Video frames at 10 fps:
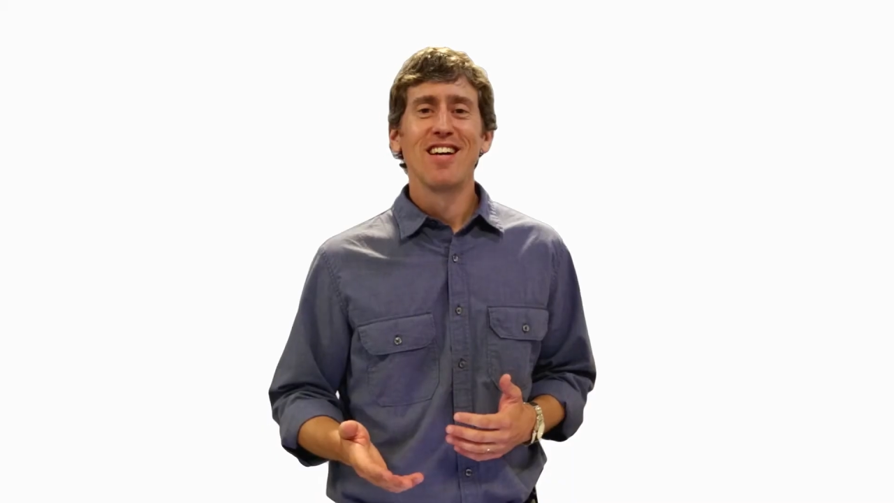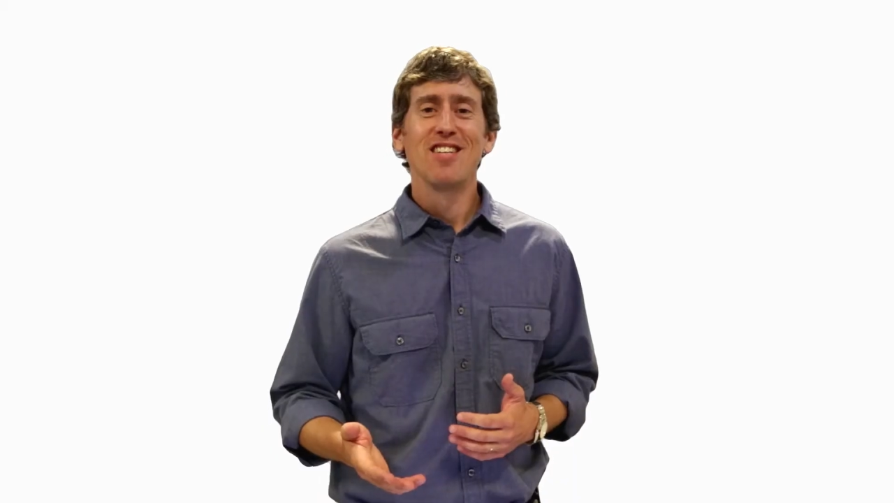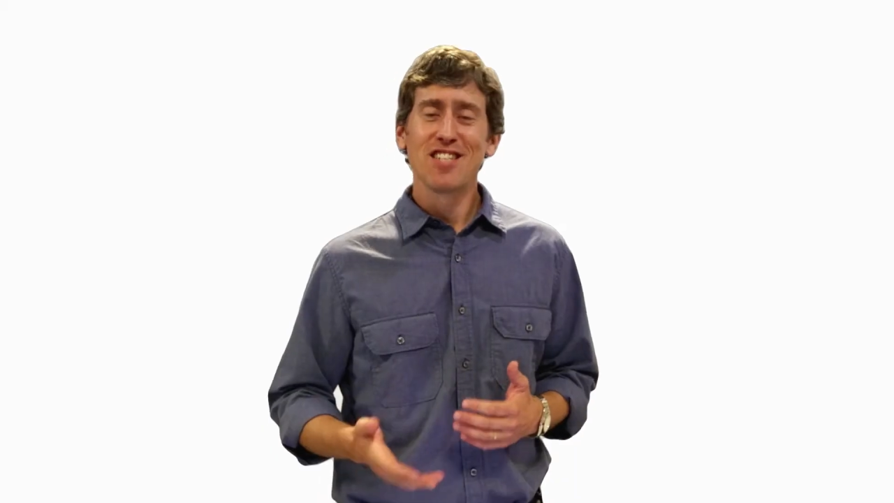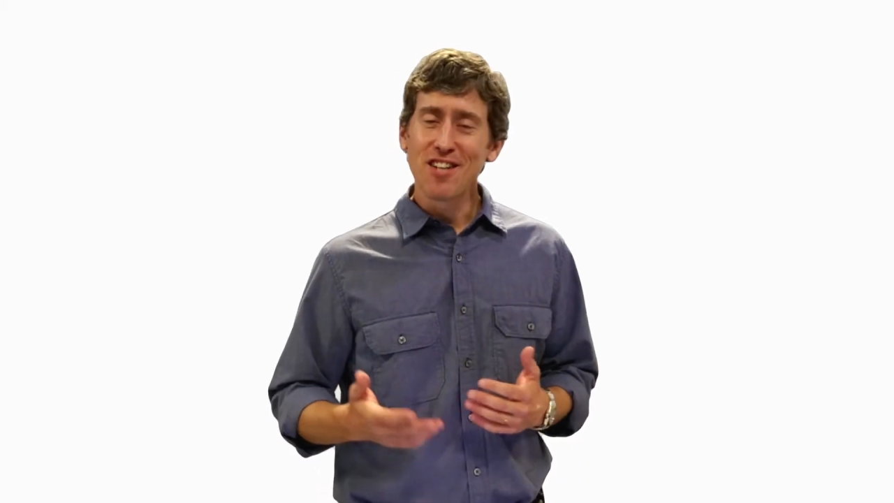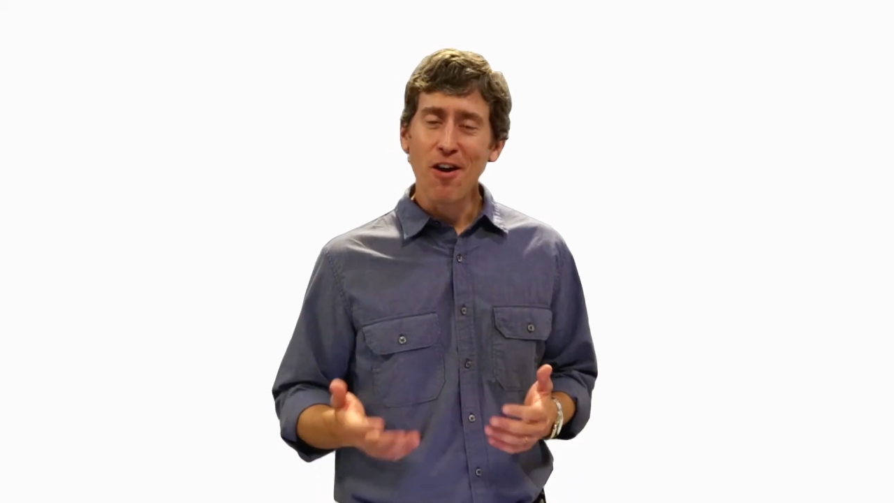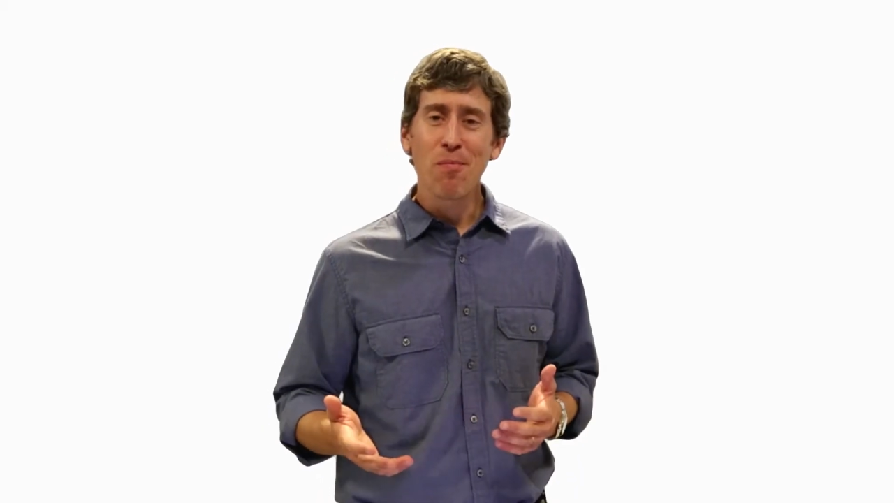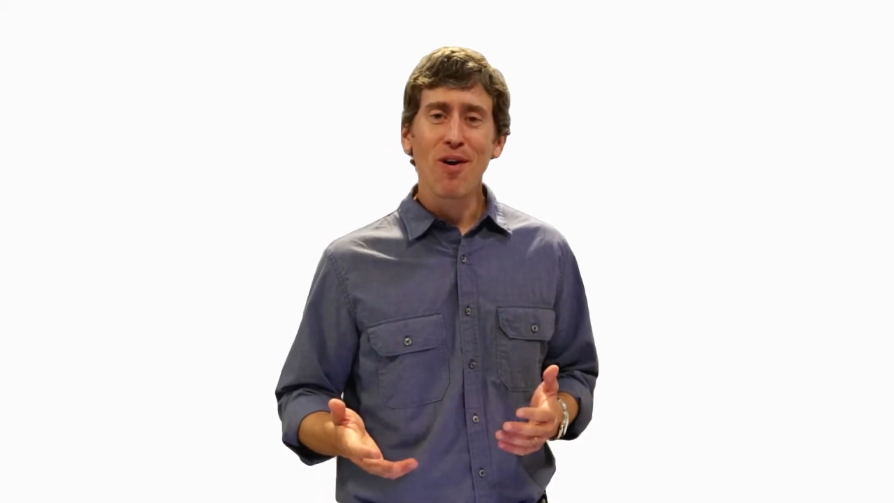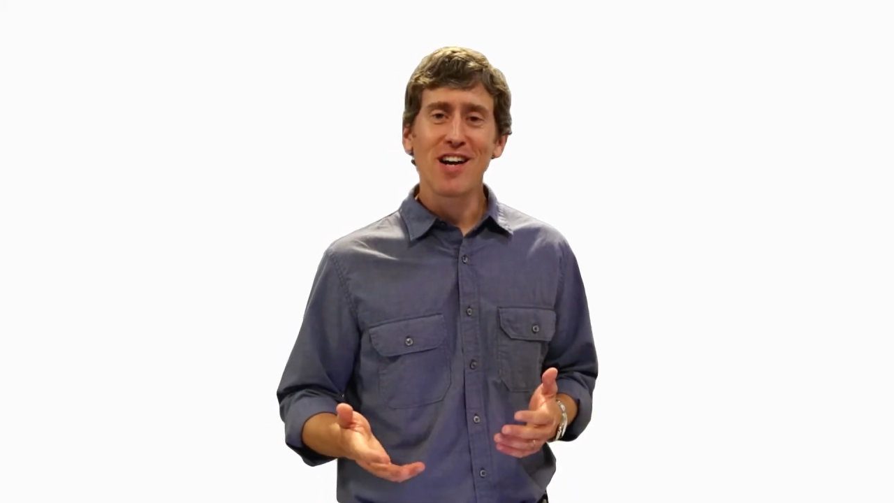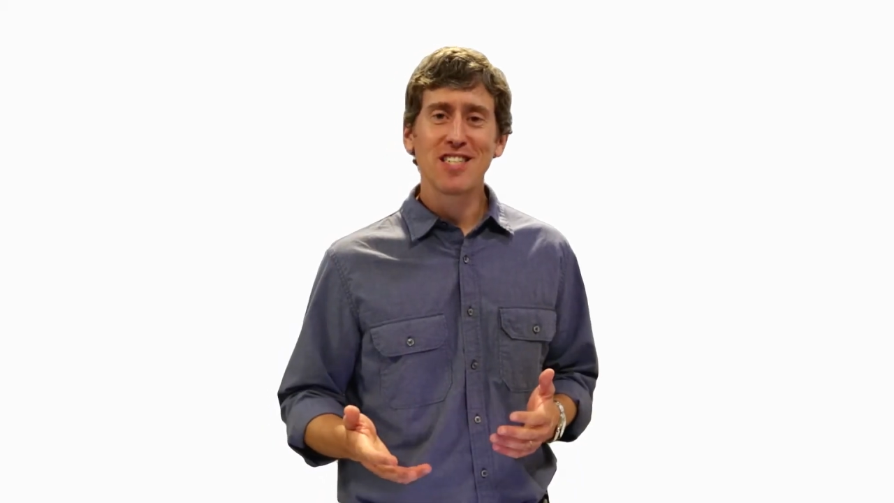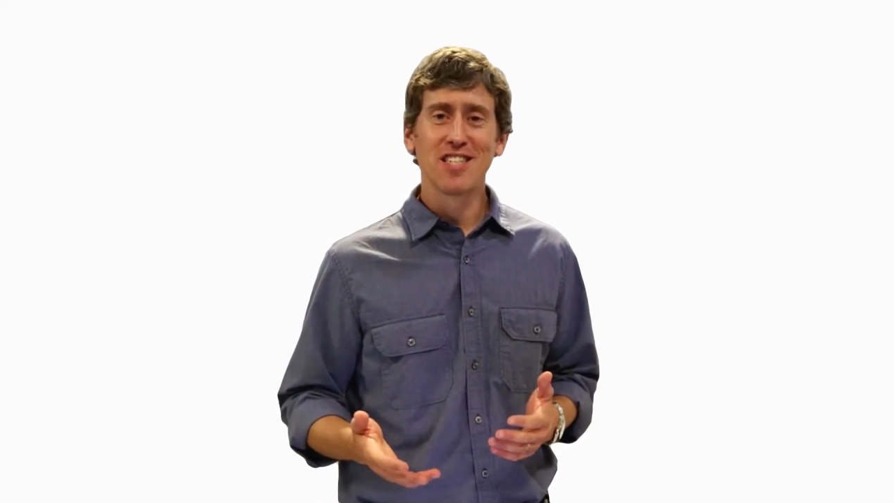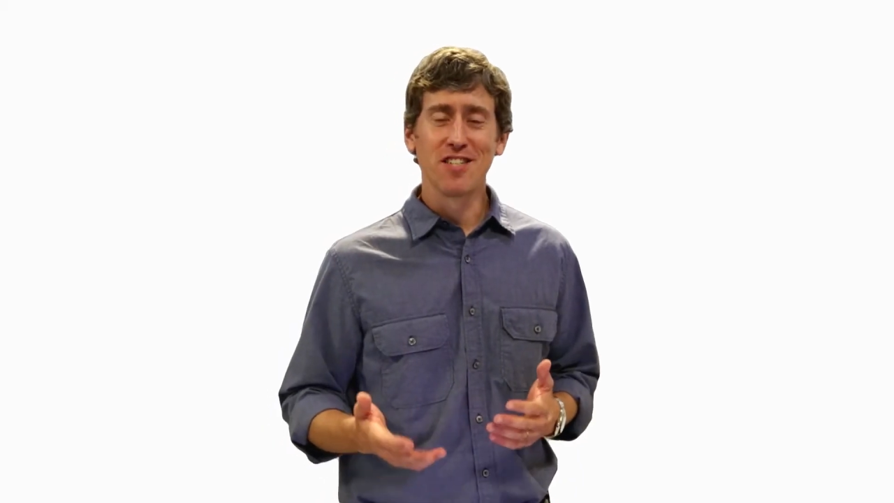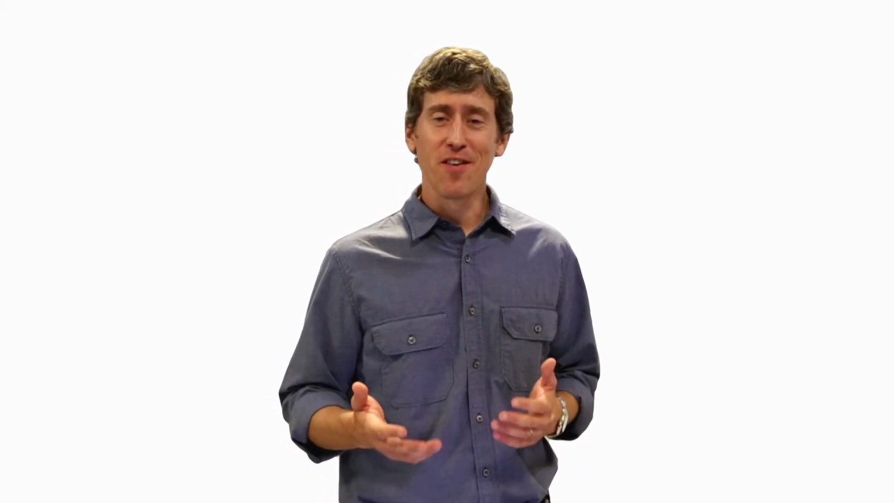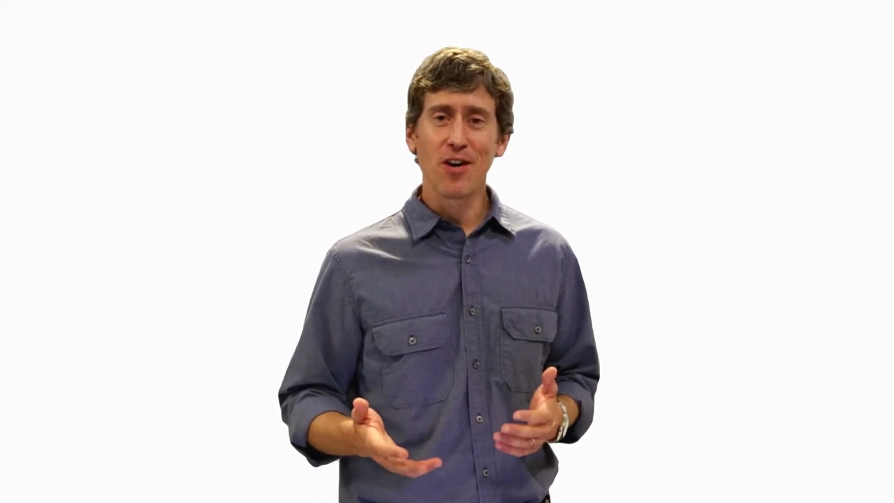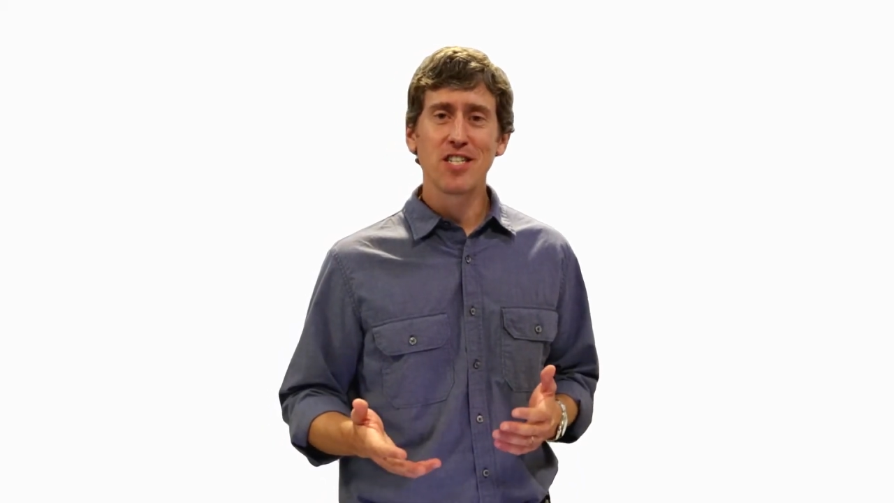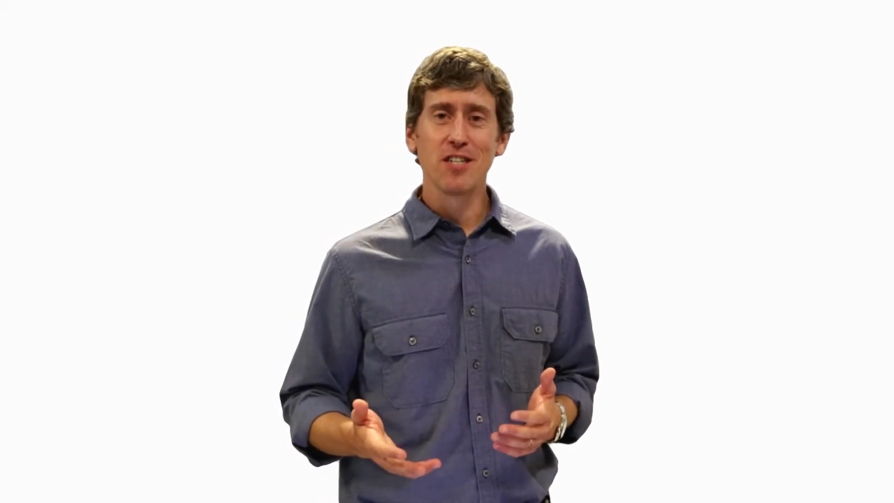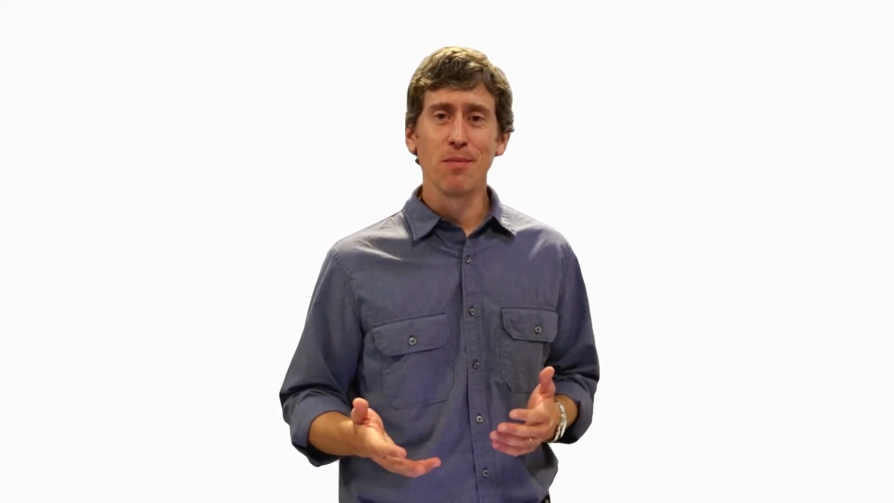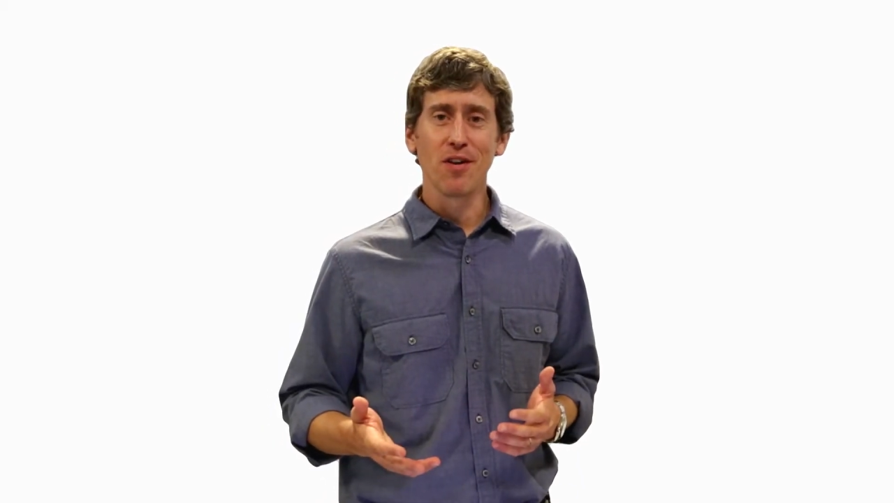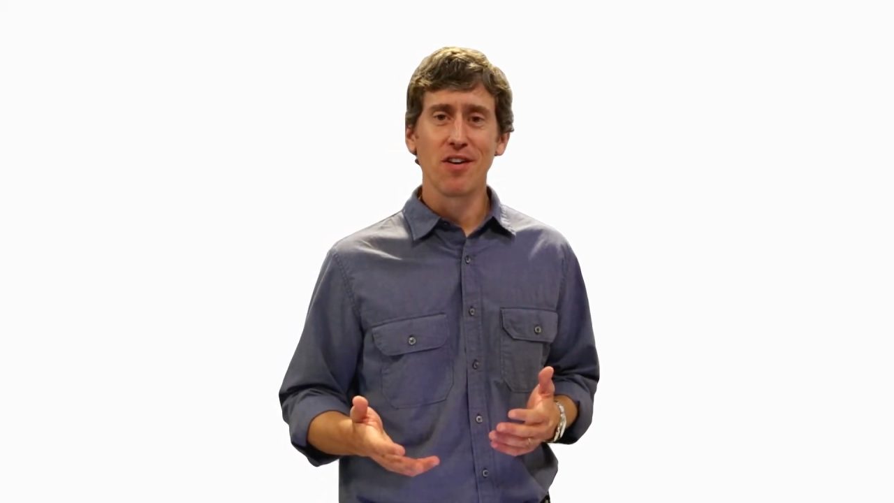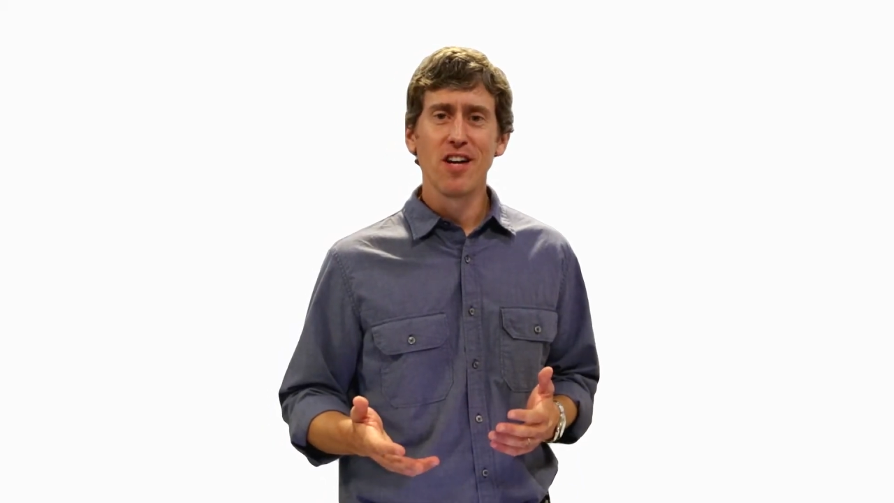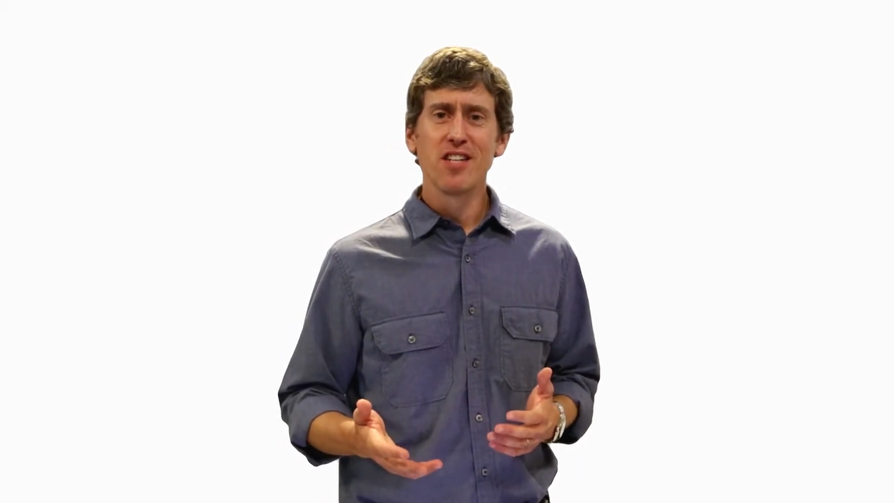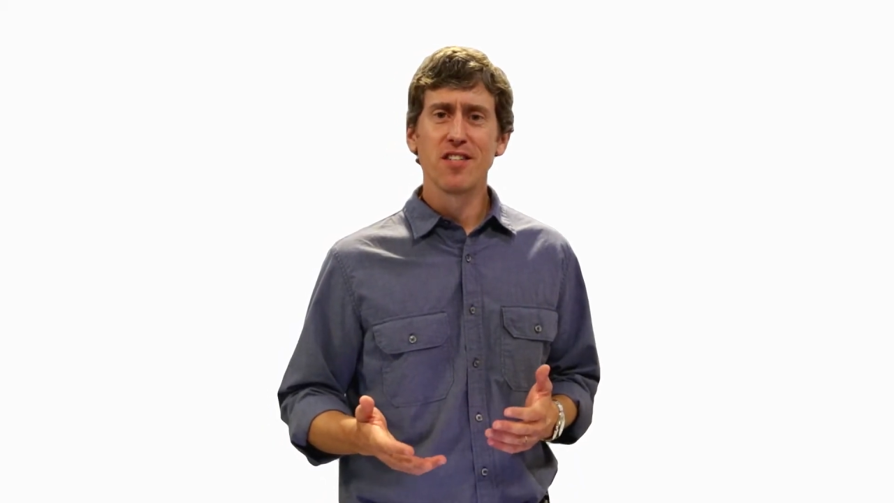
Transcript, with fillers: This entire process is very similar